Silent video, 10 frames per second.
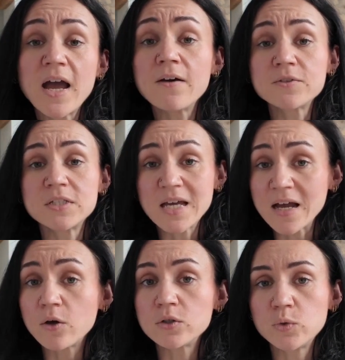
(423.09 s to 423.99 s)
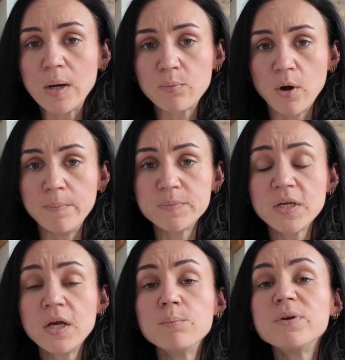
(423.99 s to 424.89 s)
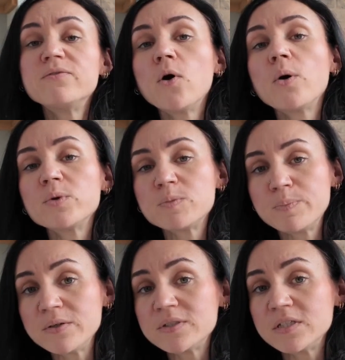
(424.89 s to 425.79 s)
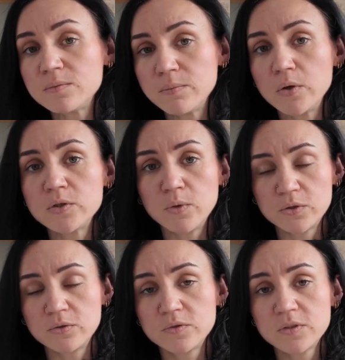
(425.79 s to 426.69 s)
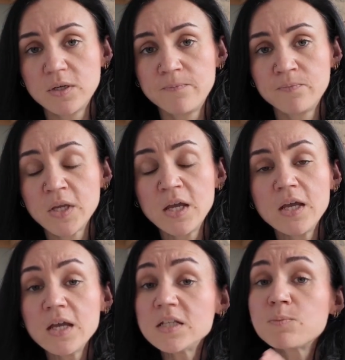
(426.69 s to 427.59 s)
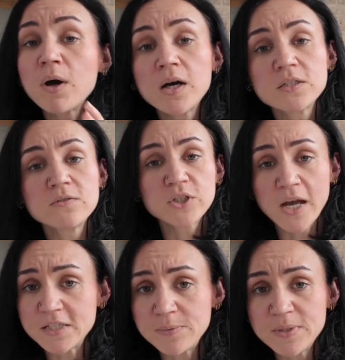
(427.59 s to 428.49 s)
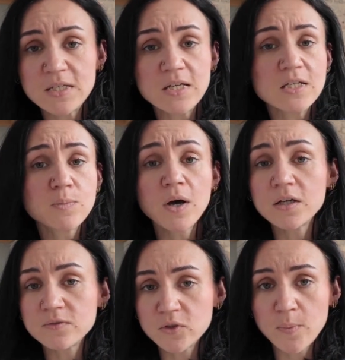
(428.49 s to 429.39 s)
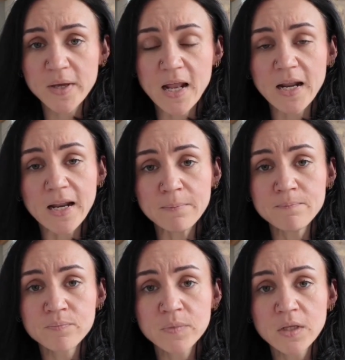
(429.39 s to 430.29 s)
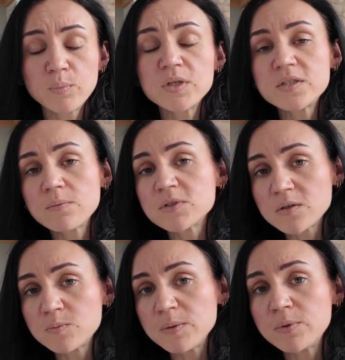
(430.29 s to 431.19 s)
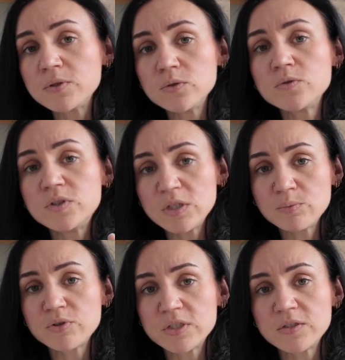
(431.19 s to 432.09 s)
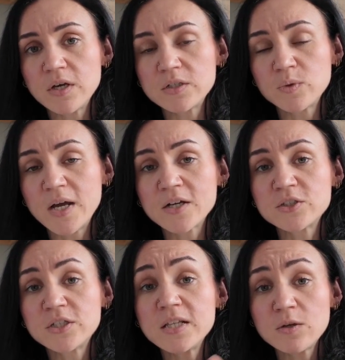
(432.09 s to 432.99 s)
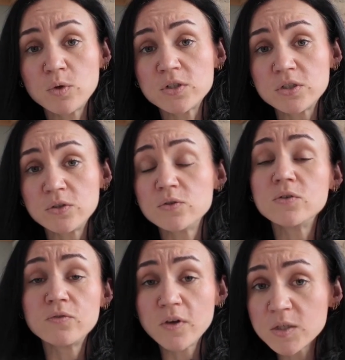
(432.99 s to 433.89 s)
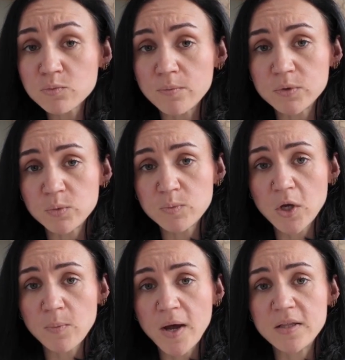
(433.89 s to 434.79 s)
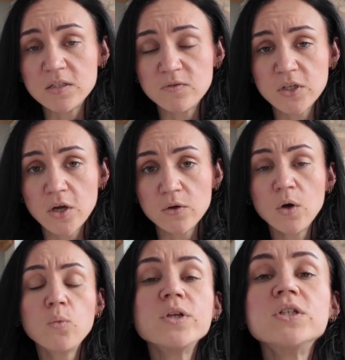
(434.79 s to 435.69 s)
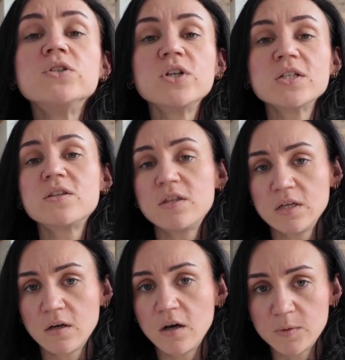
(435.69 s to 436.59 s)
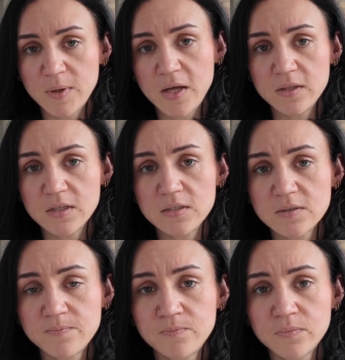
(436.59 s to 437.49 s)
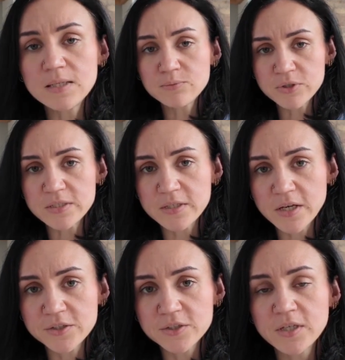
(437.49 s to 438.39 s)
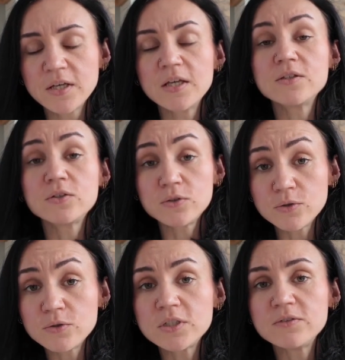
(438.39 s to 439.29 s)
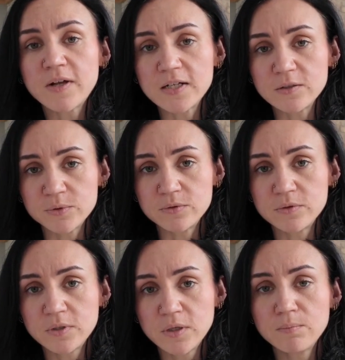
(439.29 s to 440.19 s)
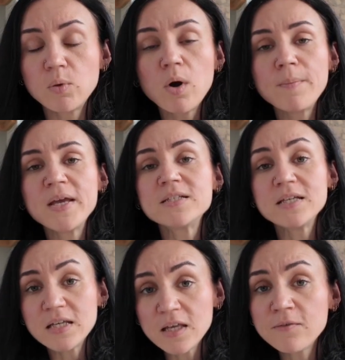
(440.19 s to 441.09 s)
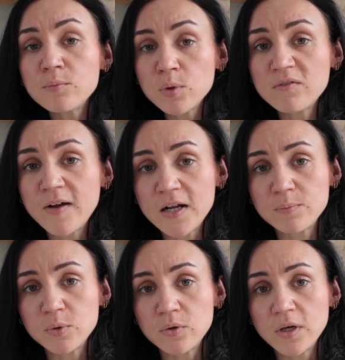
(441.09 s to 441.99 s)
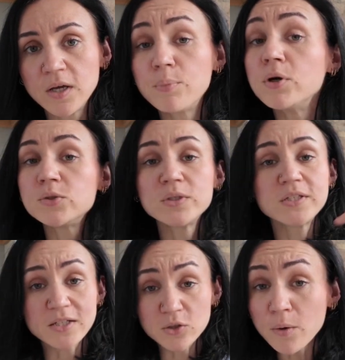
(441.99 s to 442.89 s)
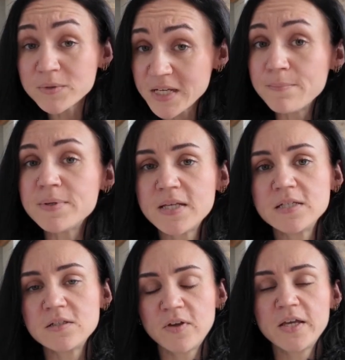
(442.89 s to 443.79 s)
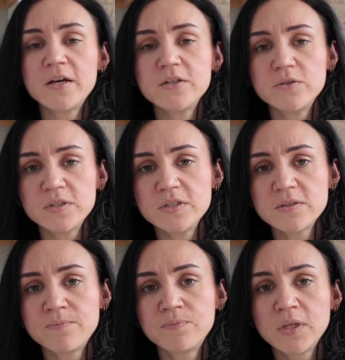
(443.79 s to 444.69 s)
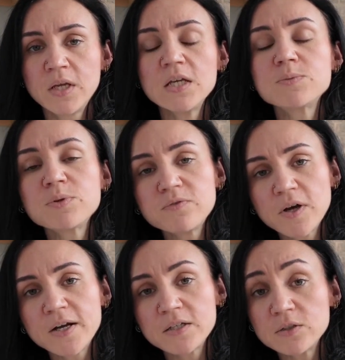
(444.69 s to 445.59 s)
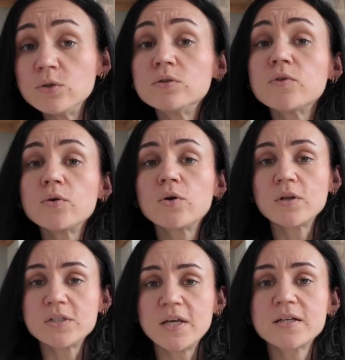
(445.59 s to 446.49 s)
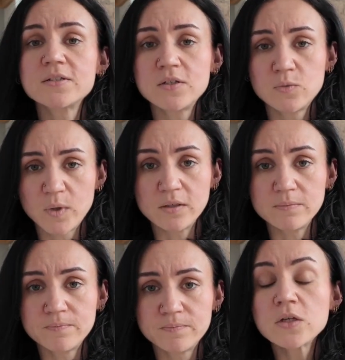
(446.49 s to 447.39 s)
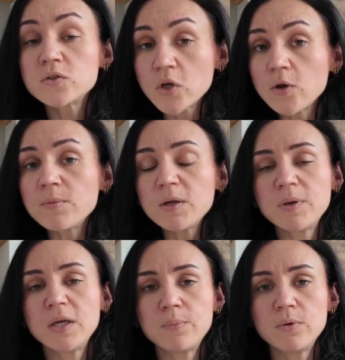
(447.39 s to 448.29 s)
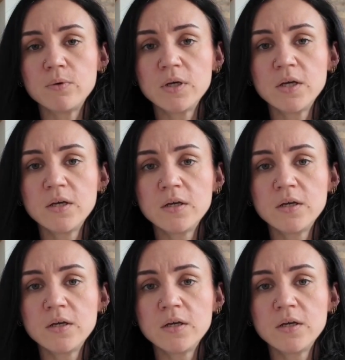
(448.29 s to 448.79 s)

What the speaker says: to have to tack onto our prompts before it was built into most models. It's part of ChatGPT, it's part of Notebook LLM, but sometimes people use deep research when actually they want to use the first prompt that we spoke about in this video, which is just think hard about this. Deep research is hugely valuable. But what makes it even more valuable and puts you into that top 10% of AI users is providing your own context as well. So many people